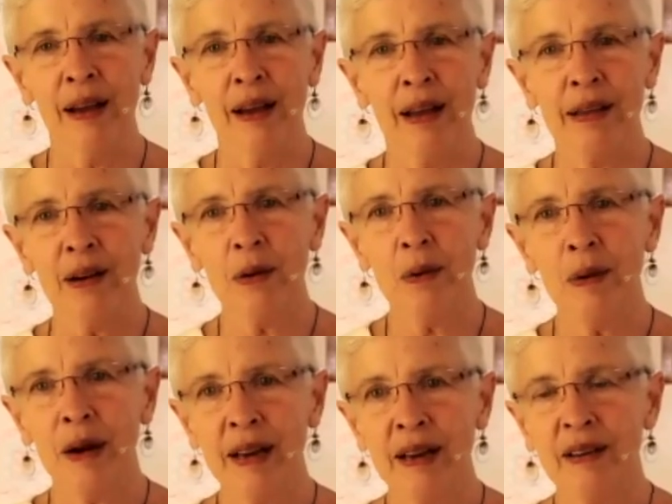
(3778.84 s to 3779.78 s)
And they're
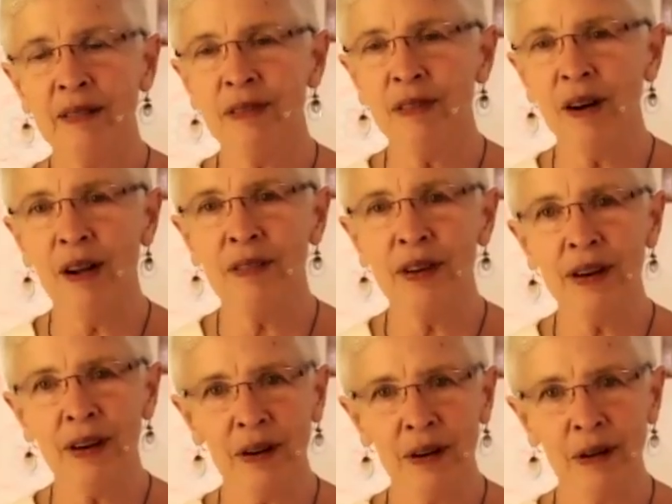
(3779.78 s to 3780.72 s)
quite involved in
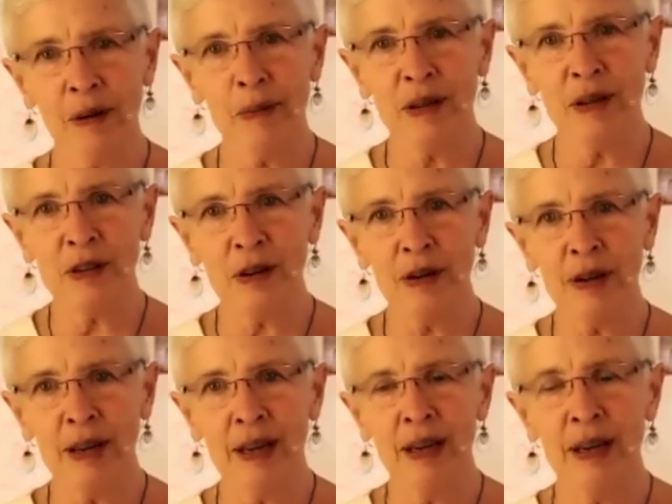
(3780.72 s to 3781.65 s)
our human
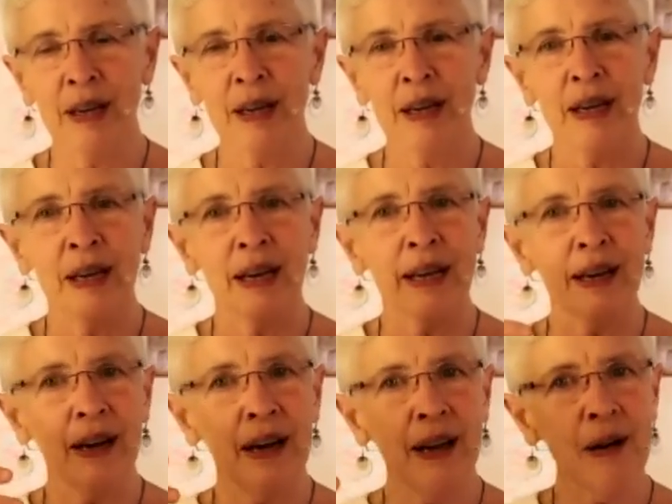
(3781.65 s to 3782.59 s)
journey. And
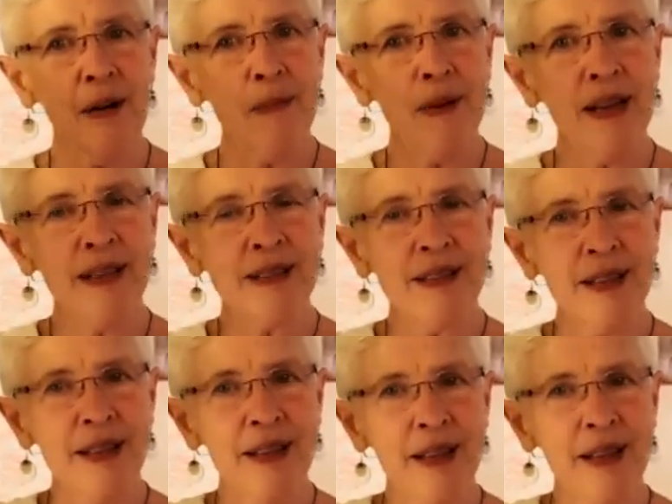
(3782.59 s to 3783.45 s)
higher beings than